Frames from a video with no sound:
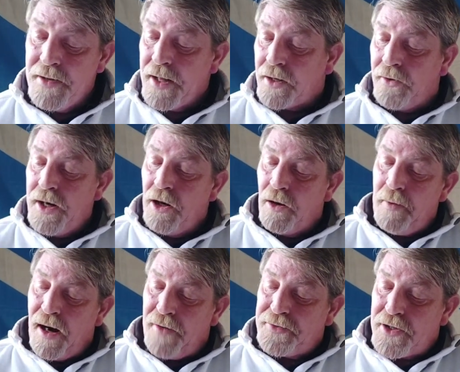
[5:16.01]
The Queen up
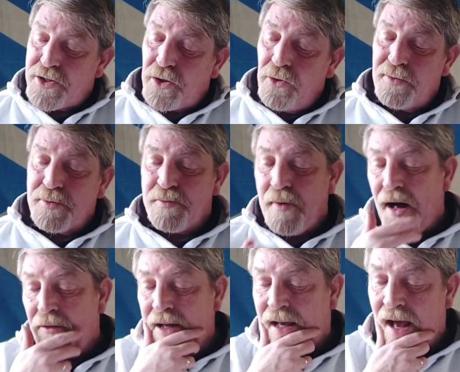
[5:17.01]
after Storms
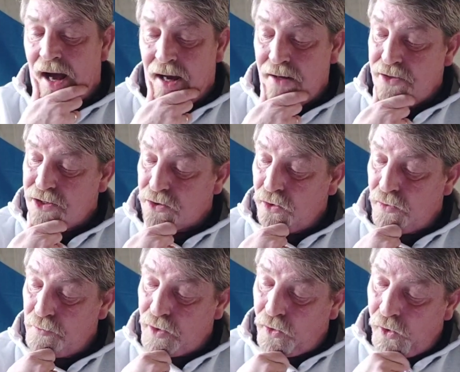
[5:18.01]
Malik and
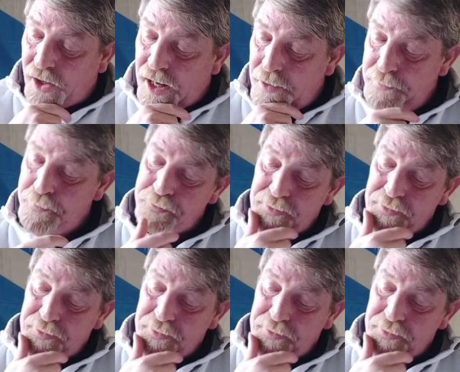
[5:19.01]
Storm Corey.